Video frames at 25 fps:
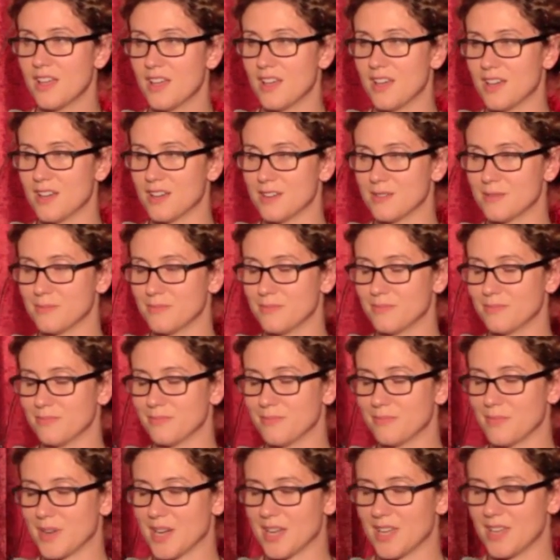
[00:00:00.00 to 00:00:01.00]

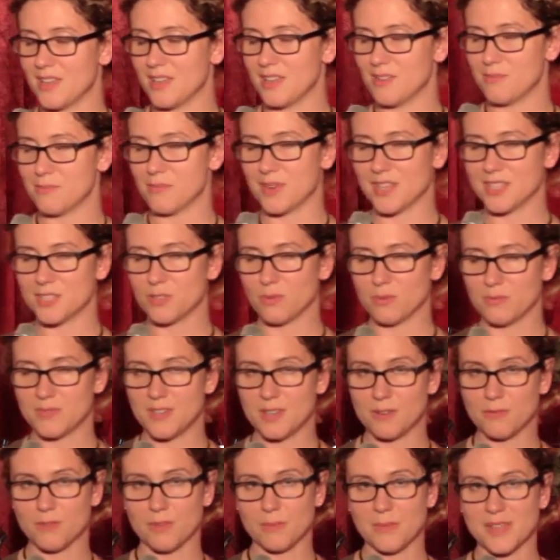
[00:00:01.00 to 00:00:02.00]
my swim
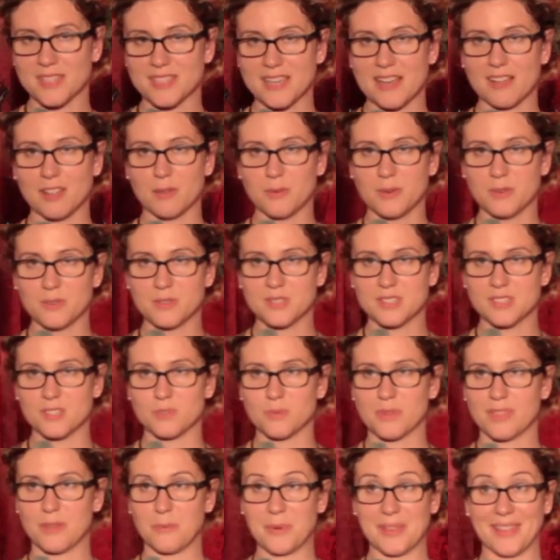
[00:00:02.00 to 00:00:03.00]
team from Los Alamos, is
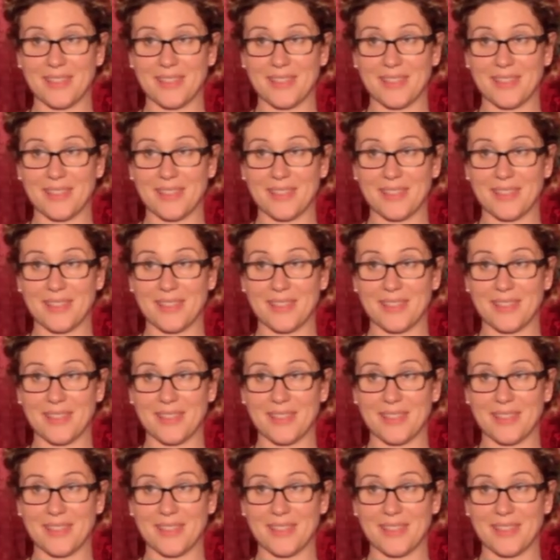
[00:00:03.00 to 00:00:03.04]
one that went